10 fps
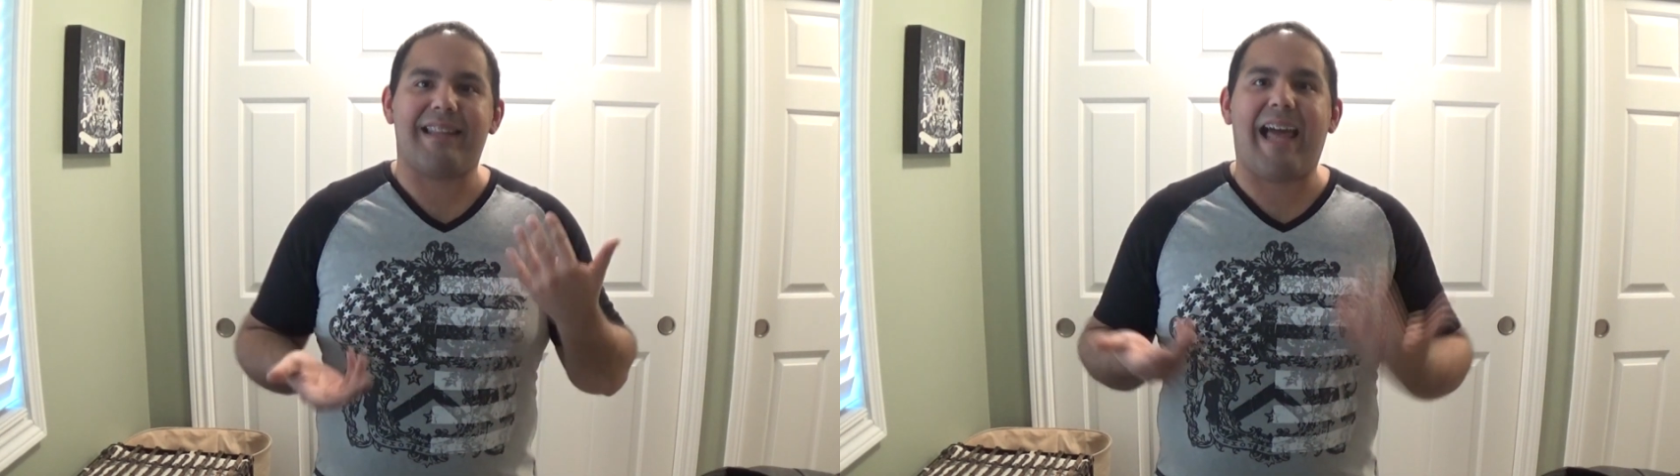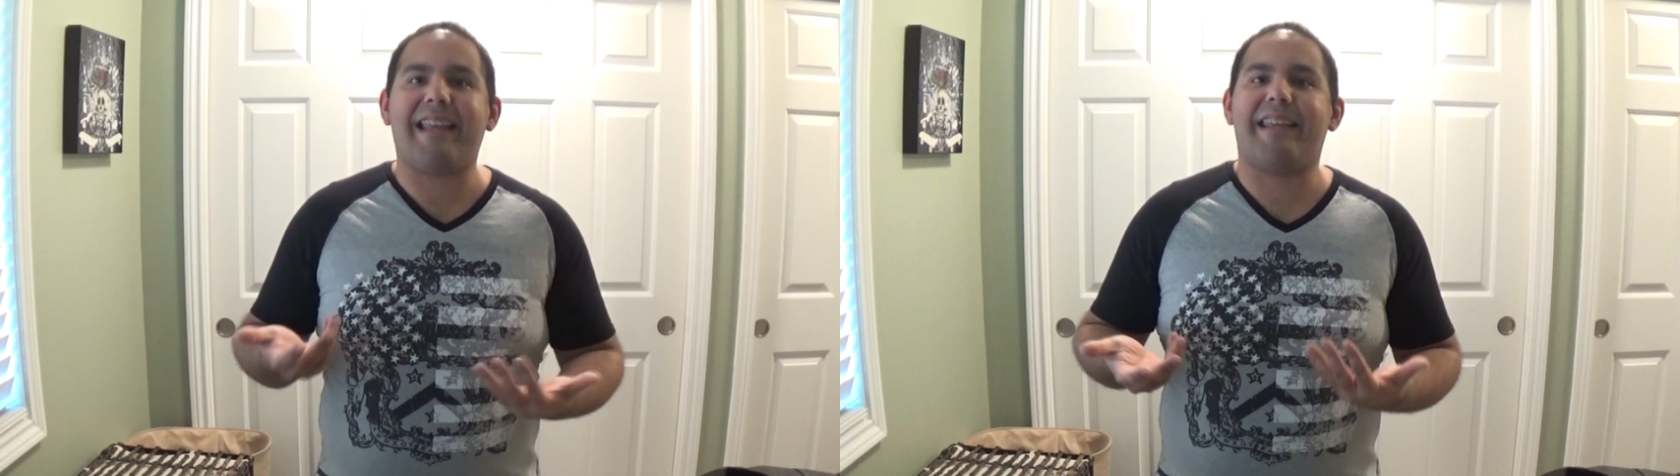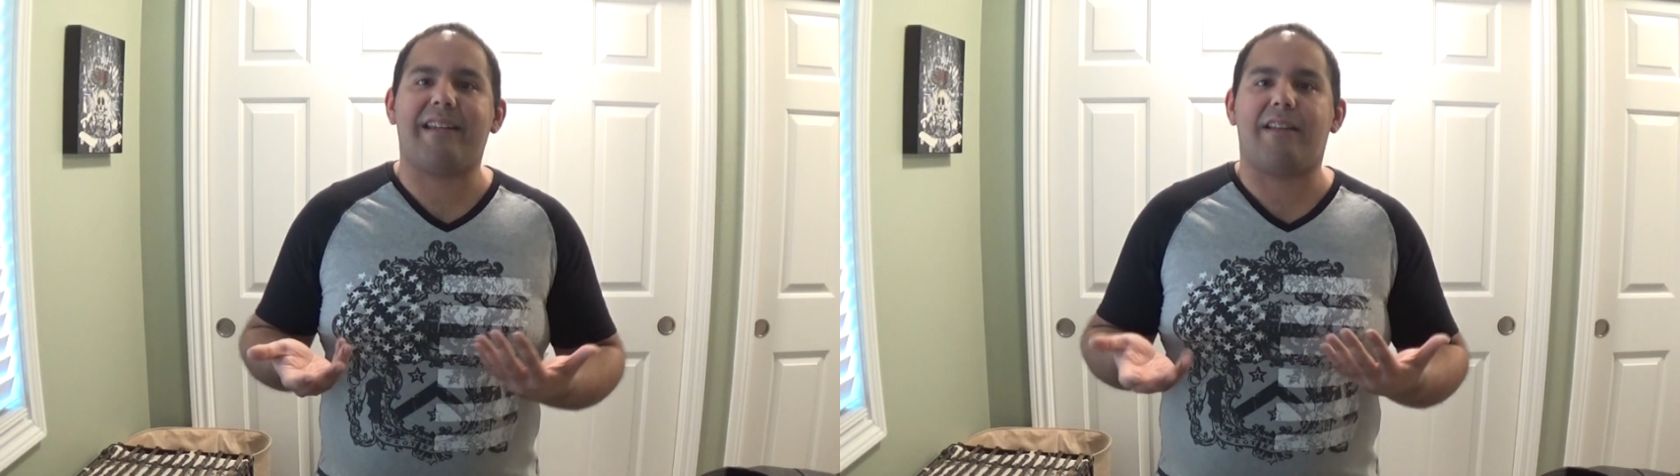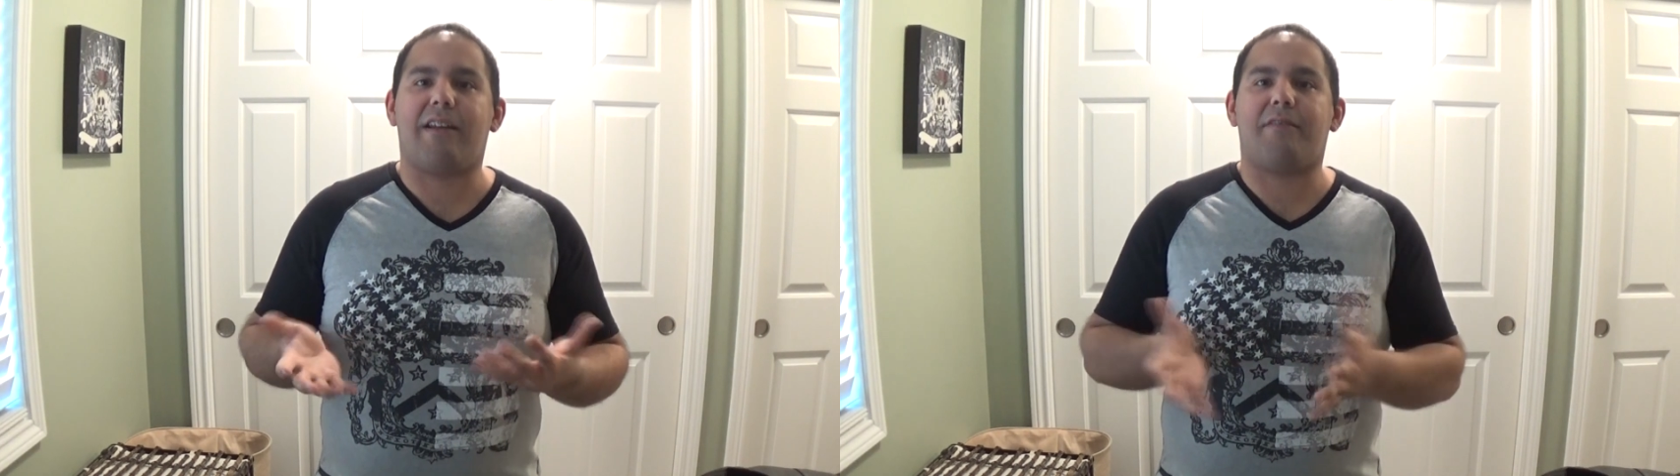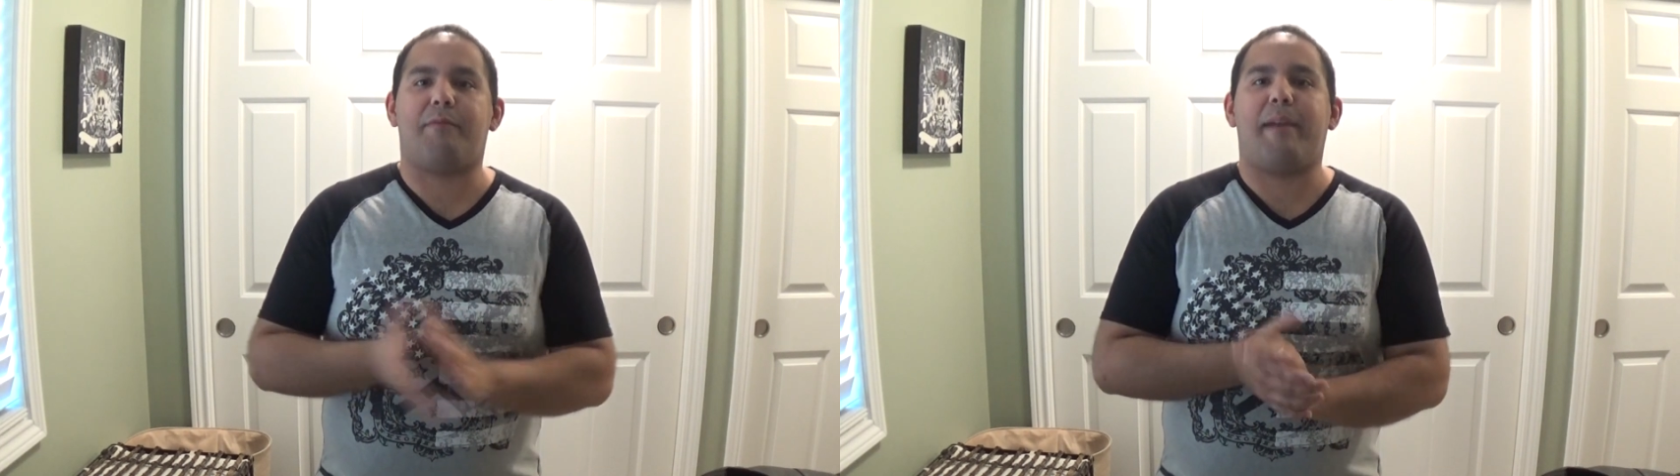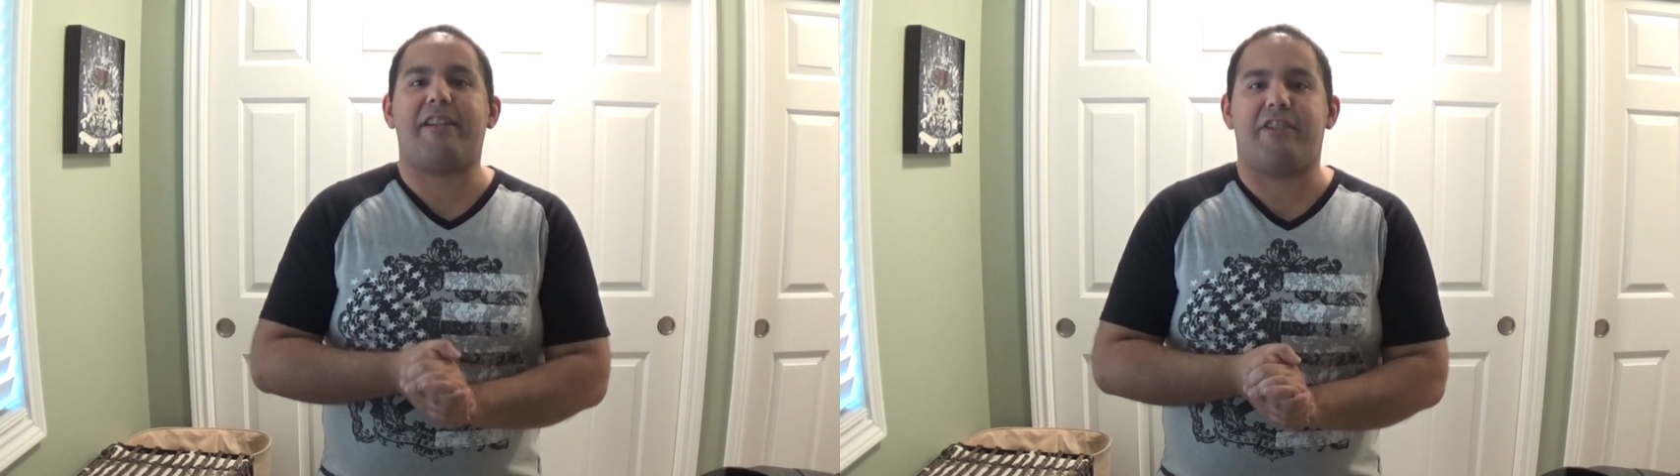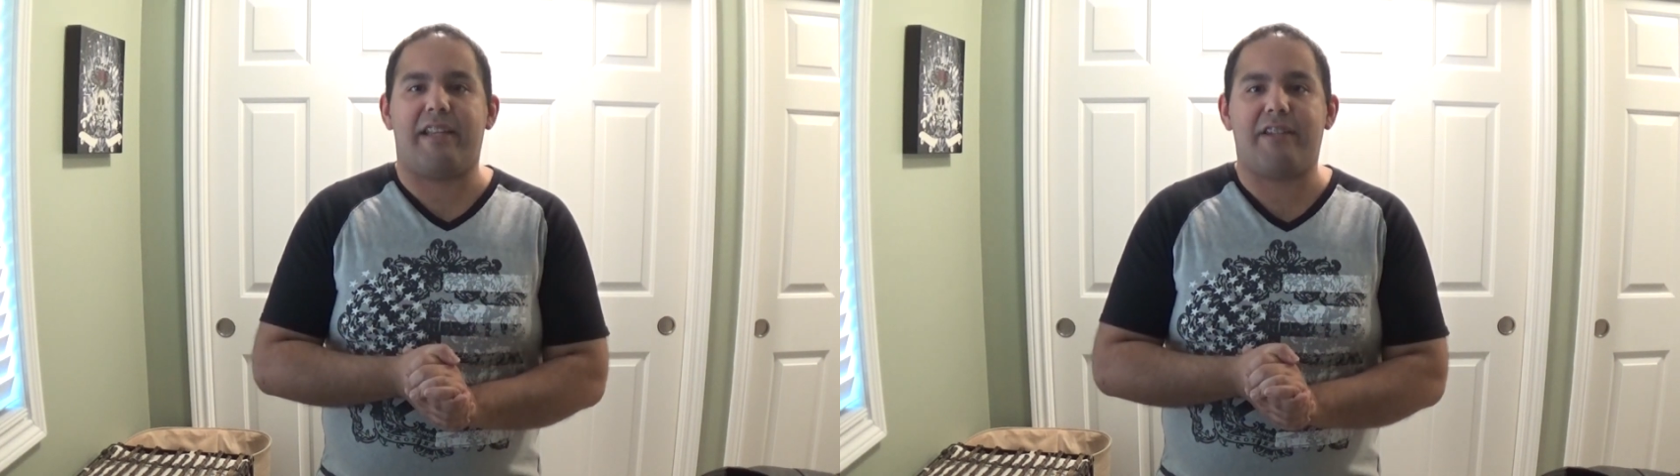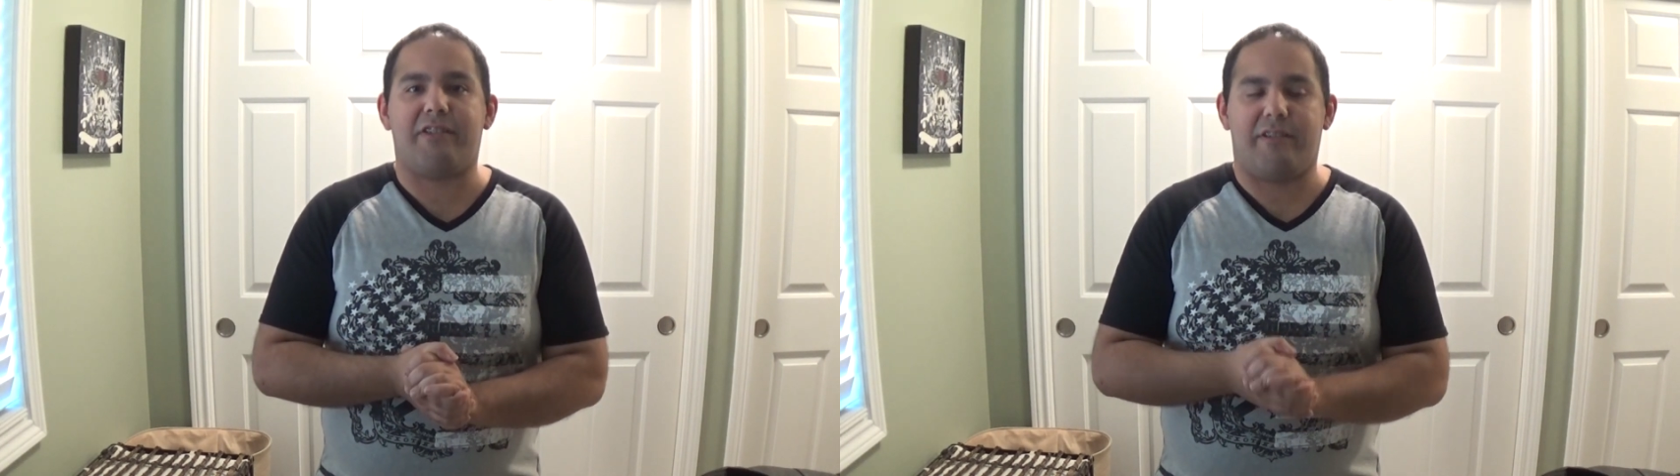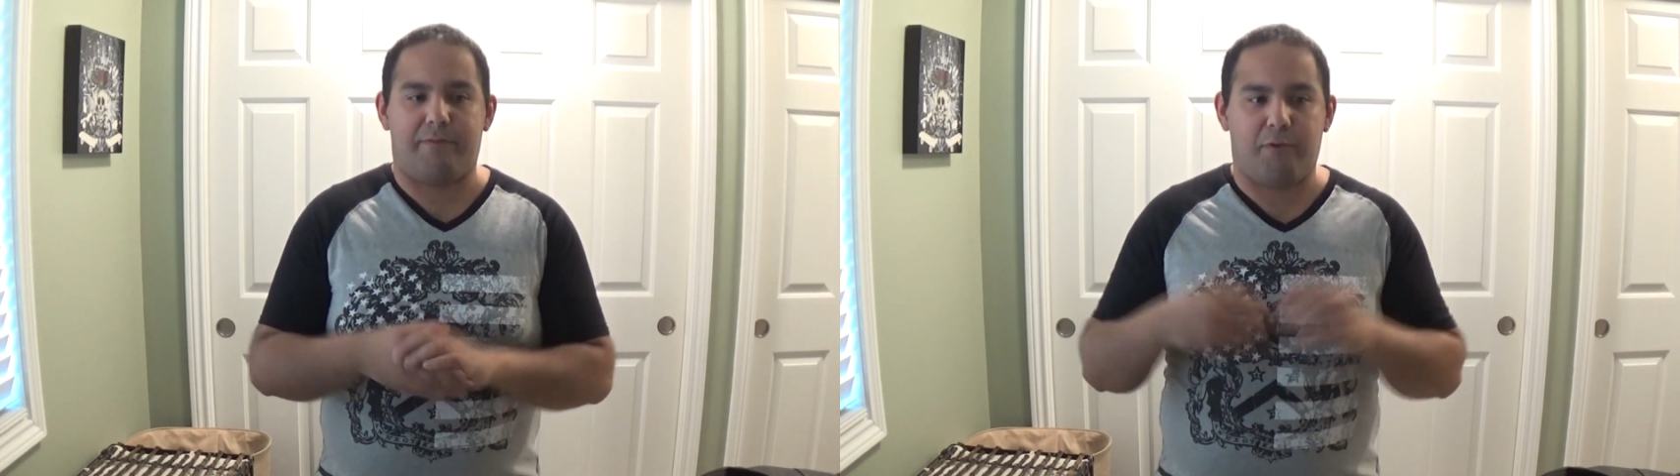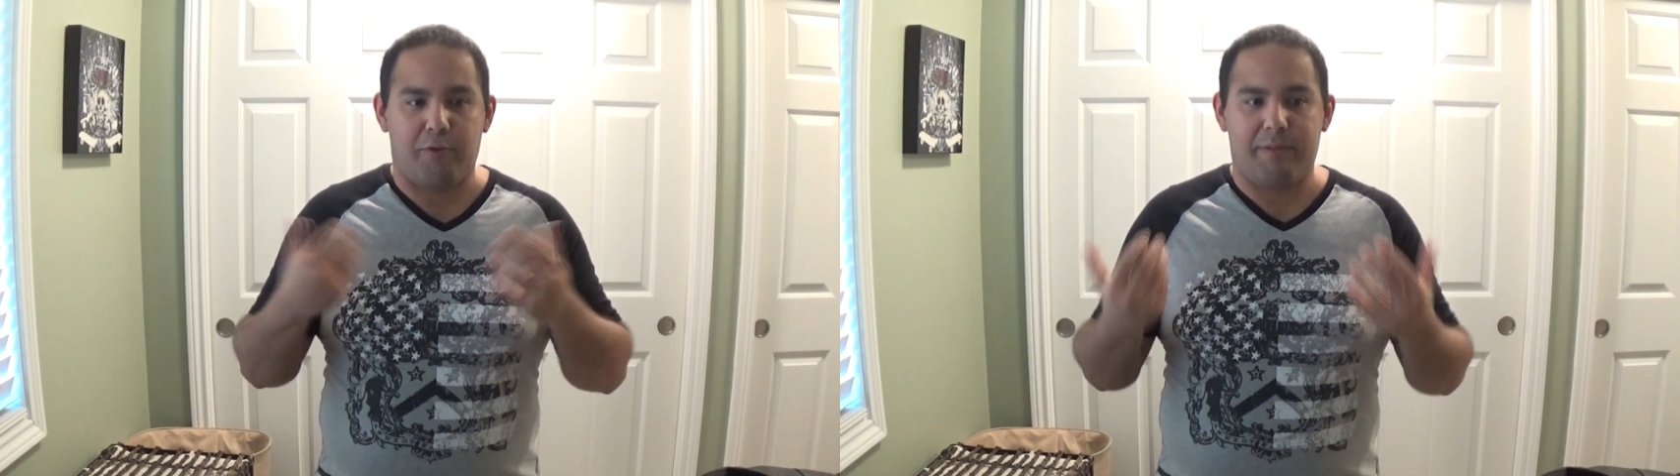lacking a lot of imagination
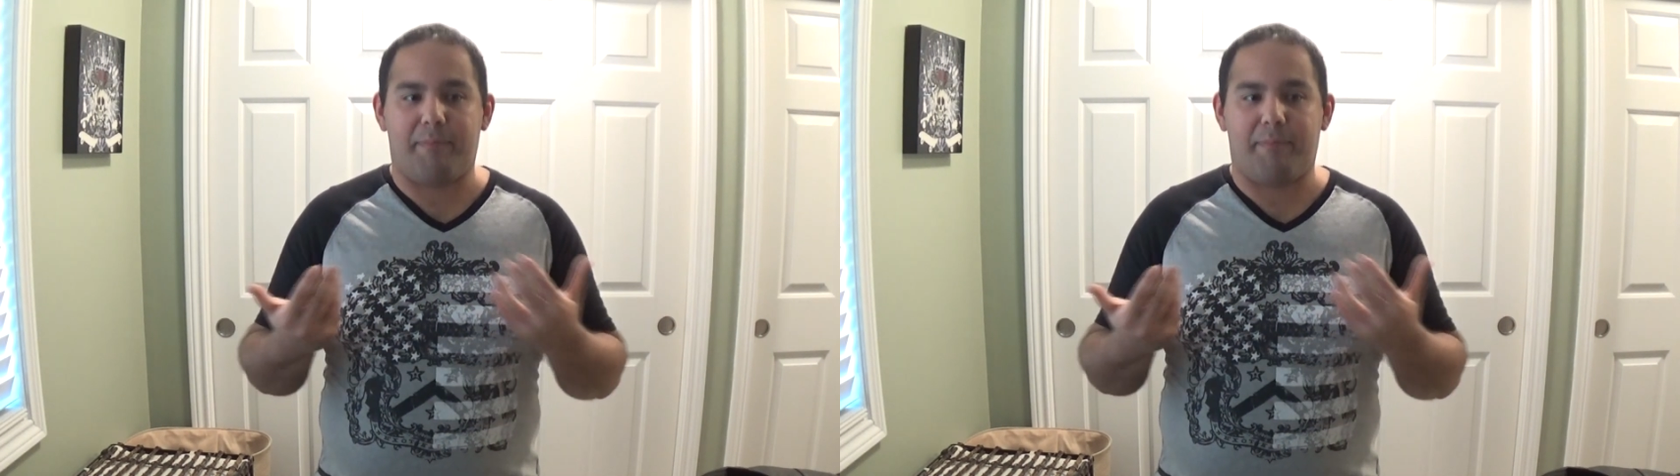of going